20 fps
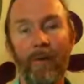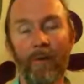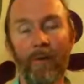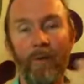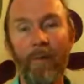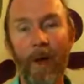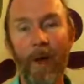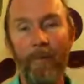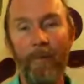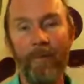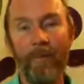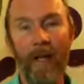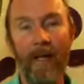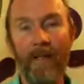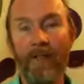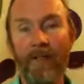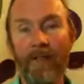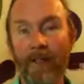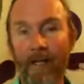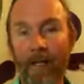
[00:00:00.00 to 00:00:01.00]
through
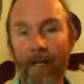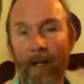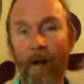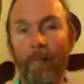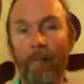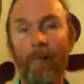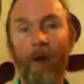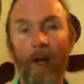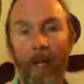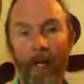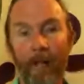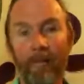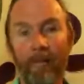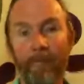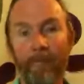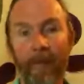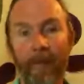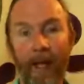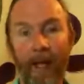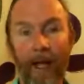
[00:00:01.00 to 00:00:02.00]
peptides in our brain
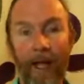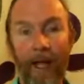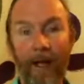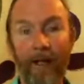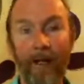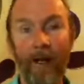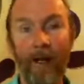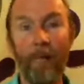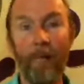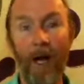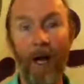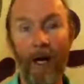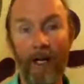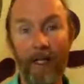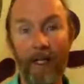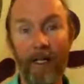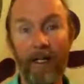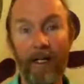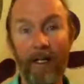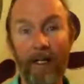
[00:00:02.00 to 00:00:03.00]
and in our
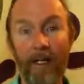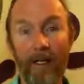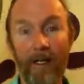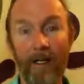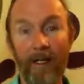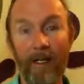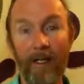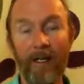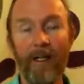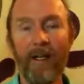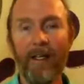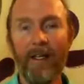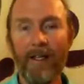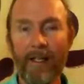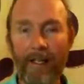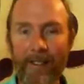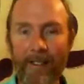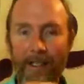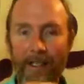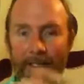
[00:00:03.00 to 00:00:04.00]
body,
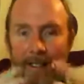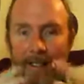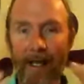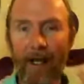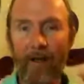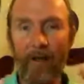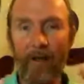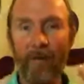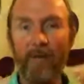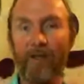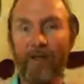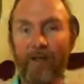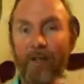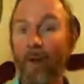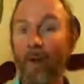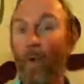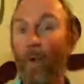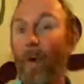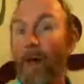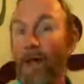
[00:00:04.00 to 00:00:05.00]
that cells and
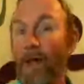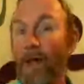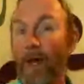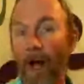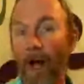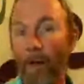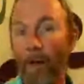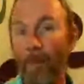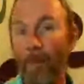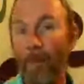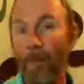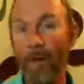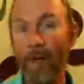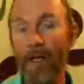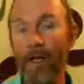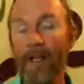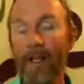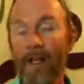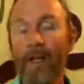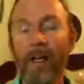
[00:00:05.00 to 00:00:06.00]
the way they
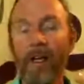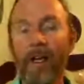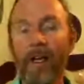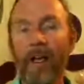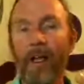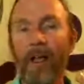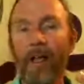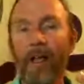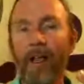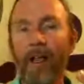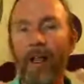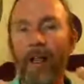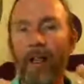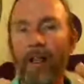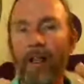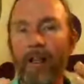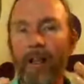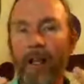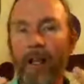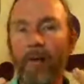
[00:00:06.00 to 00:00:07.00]
operate,
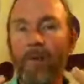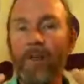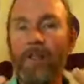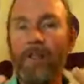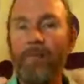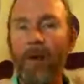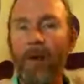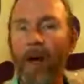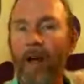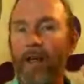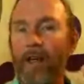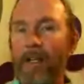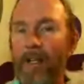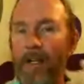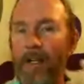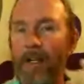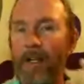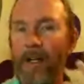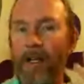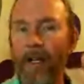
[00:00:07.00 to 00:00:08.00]
they respond
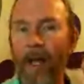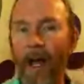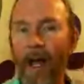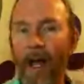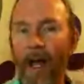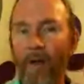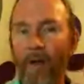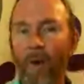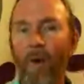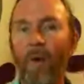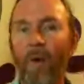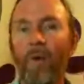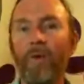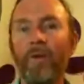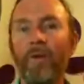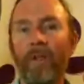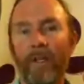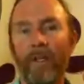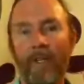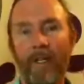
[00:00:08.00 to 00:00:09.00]
not
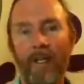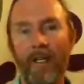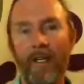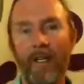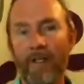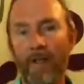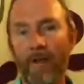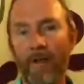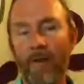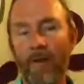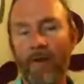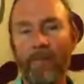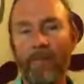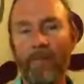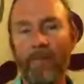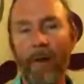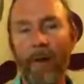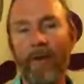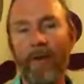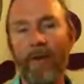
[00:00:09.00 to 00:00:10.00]
only to
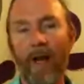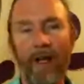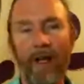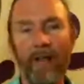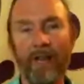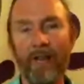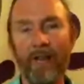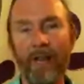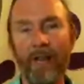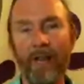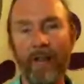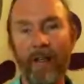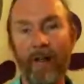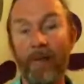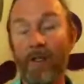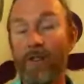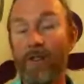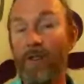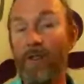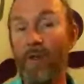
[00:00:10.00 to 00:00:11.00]
those peptides that
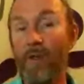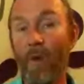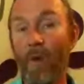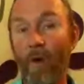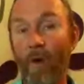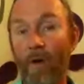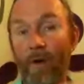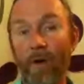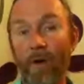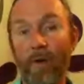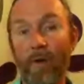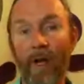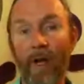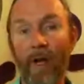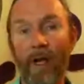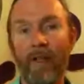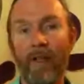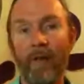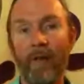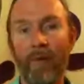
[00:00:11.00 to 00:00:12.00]
have been stored or
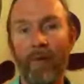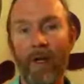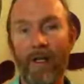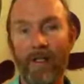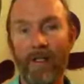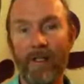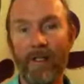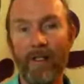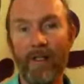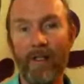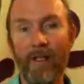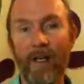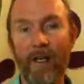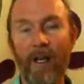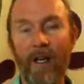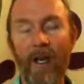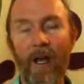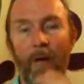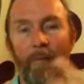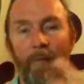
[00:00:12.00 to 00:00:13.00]
created in the present,
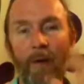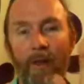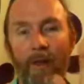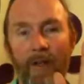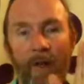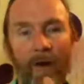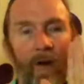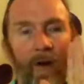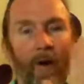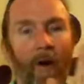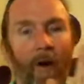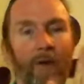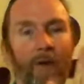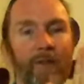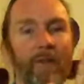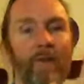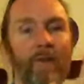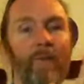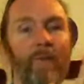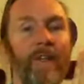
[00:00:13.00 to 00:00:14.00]
but there are
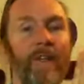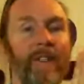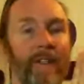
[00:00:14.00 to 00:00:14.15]
also